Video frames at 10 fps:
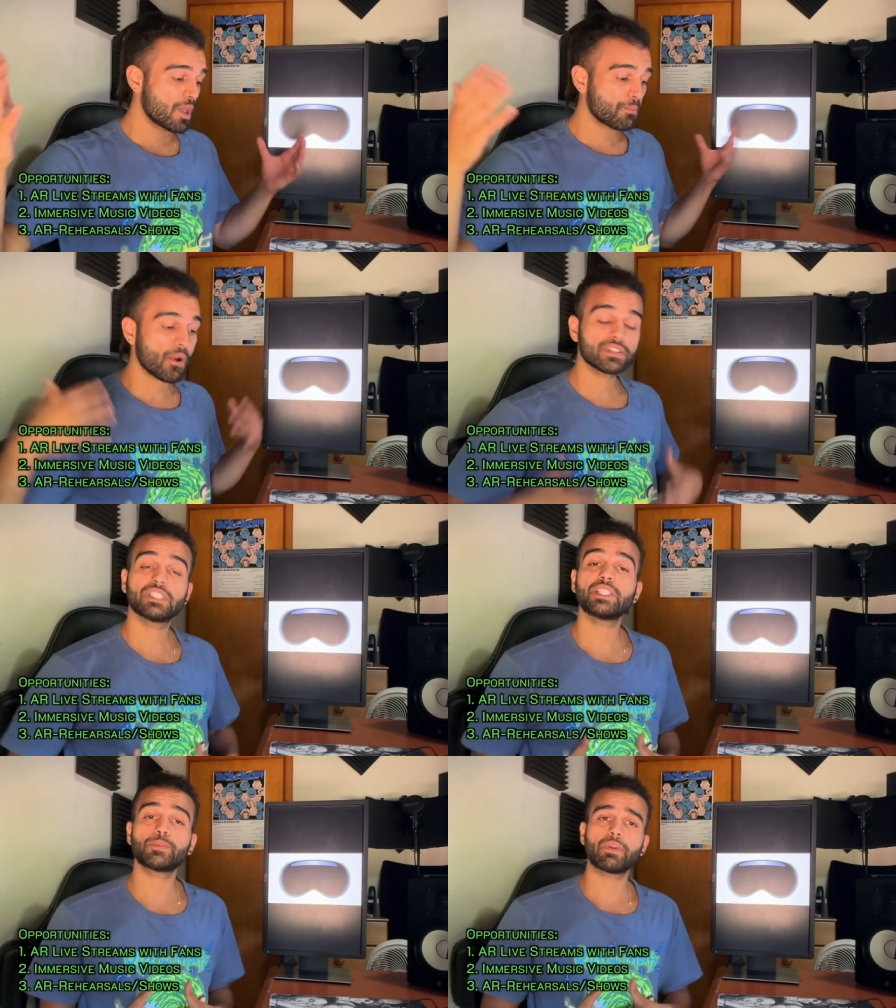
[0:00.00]

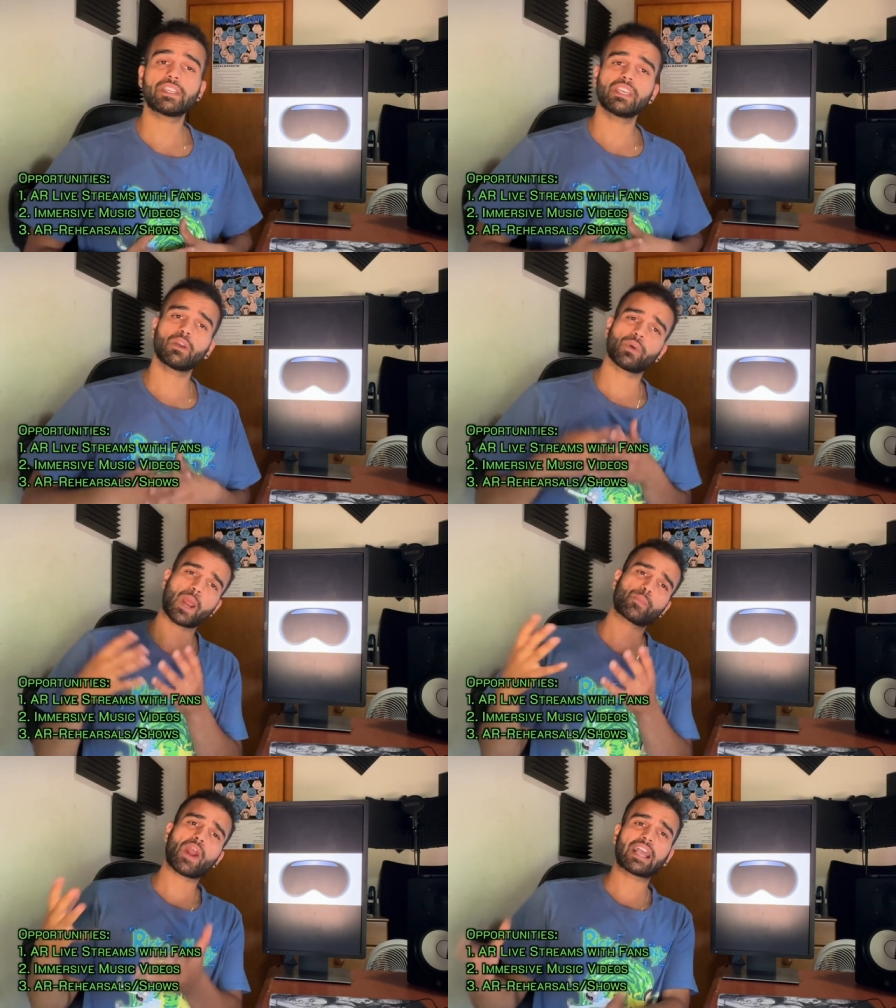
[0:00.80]
Personally speaking, when
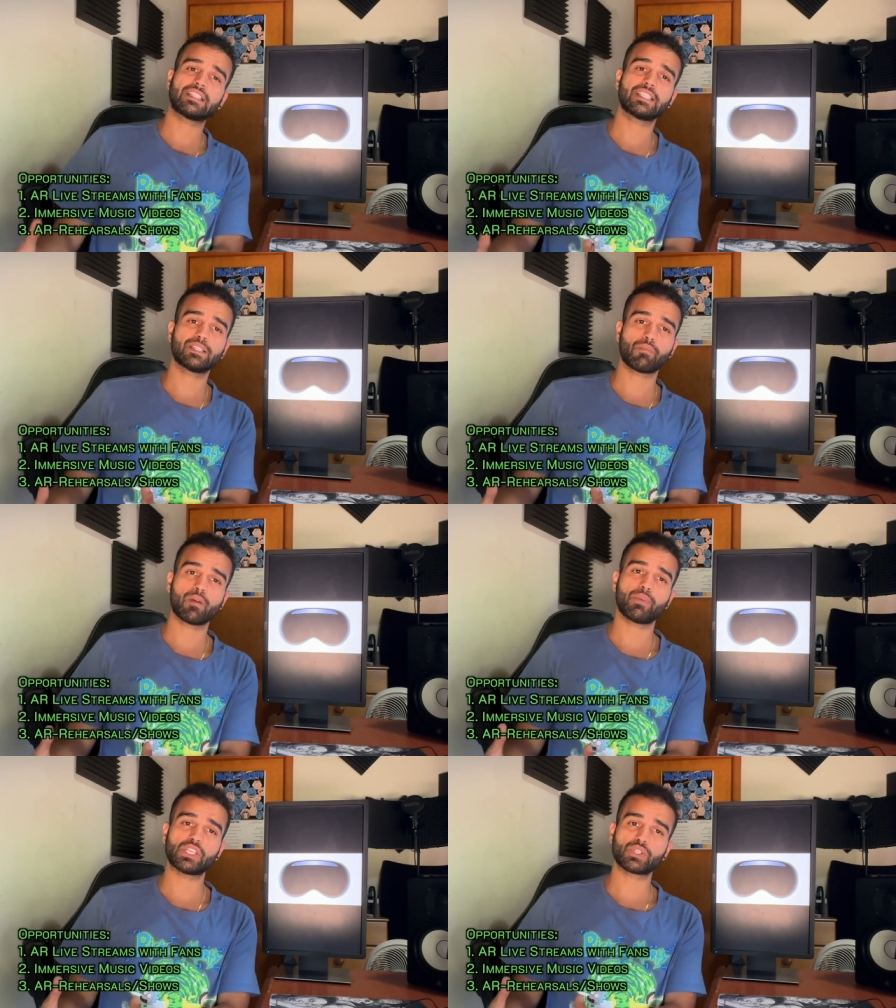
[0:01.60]
I practice in my
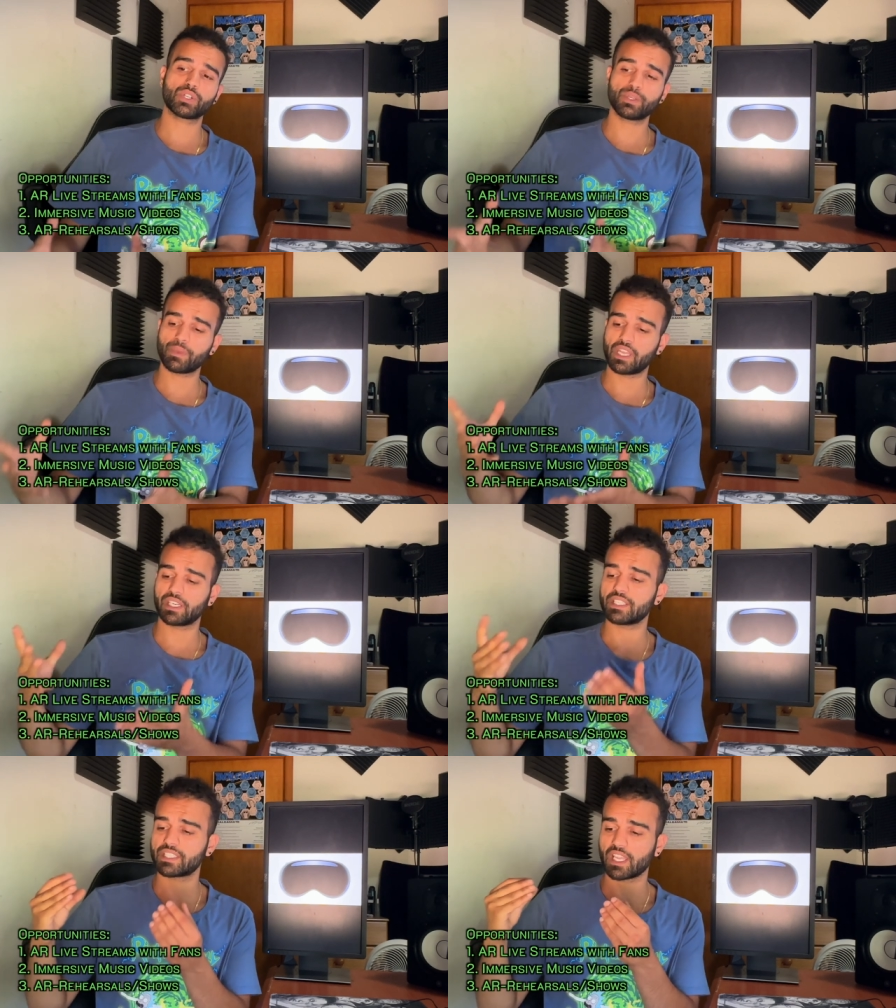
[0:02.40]
bedroom, it
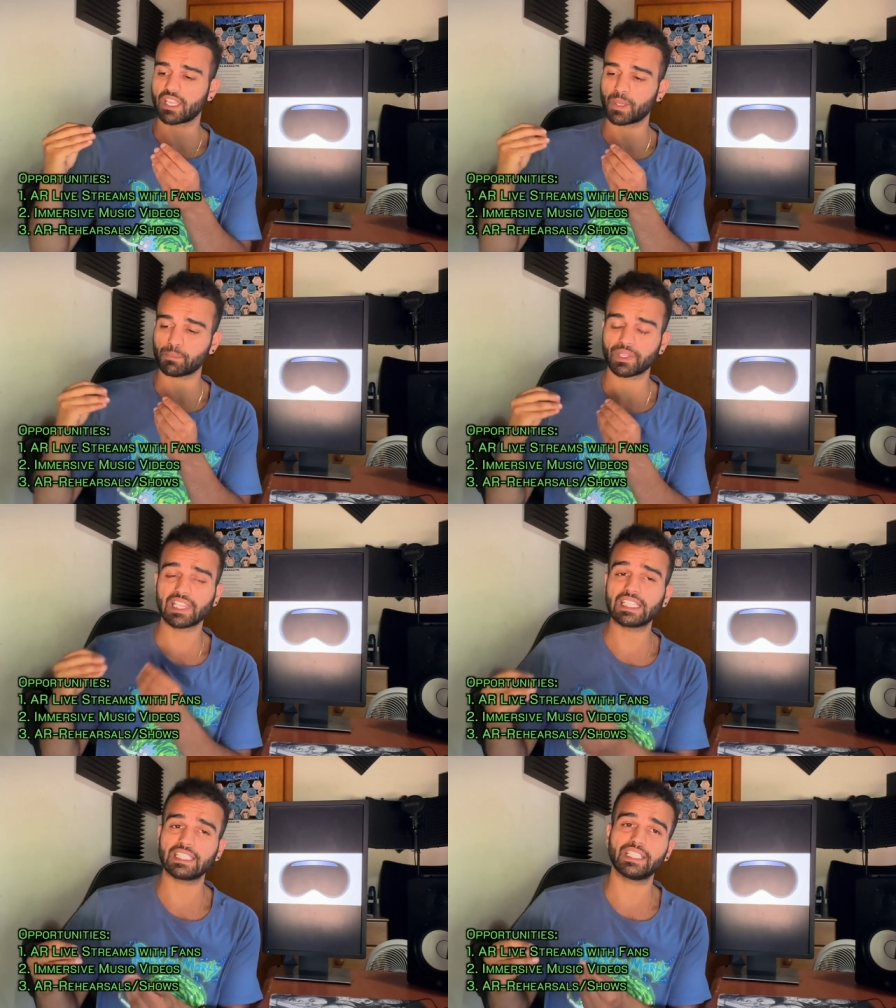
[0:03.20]
is a
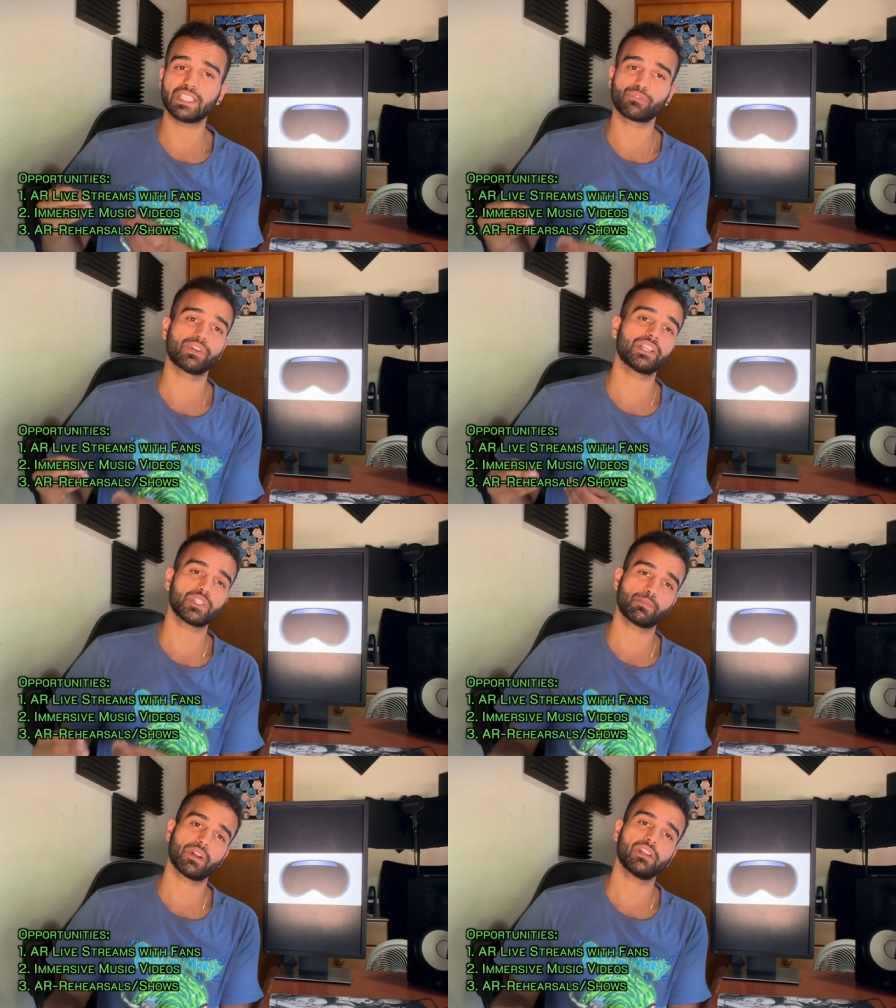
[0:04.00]
completely different
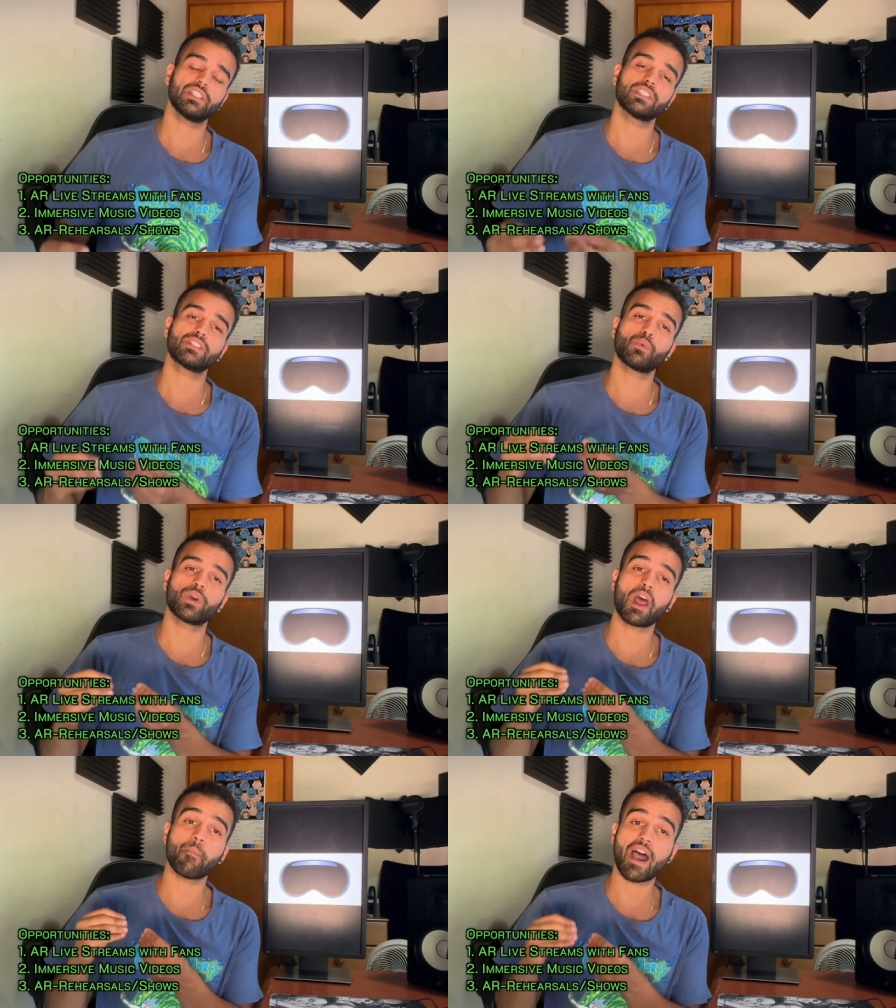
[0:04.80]
experience to
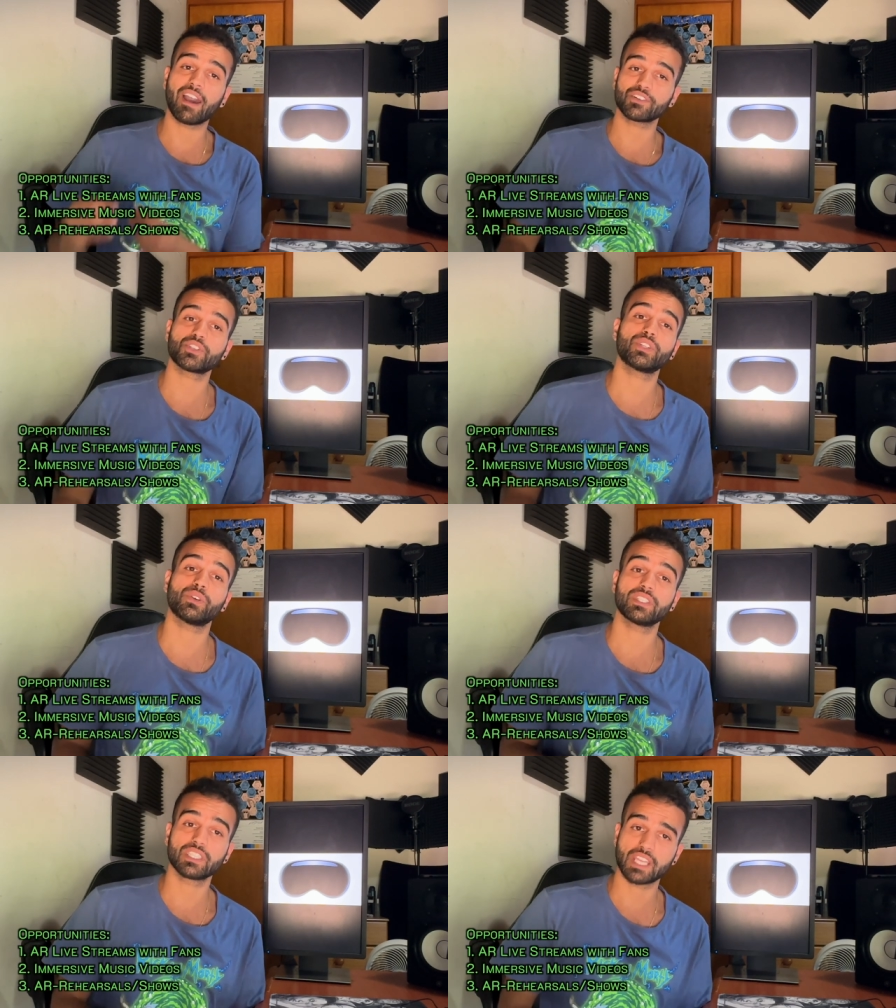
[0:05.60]
when I'm actually
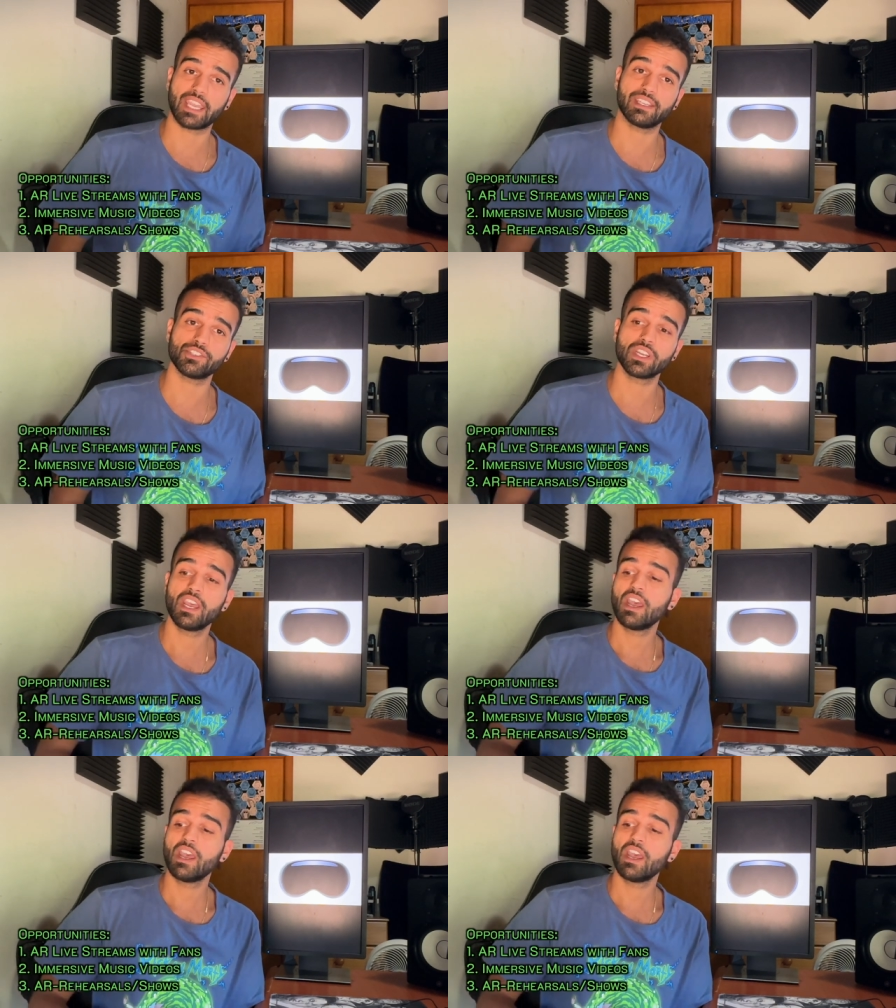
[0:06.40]
on stage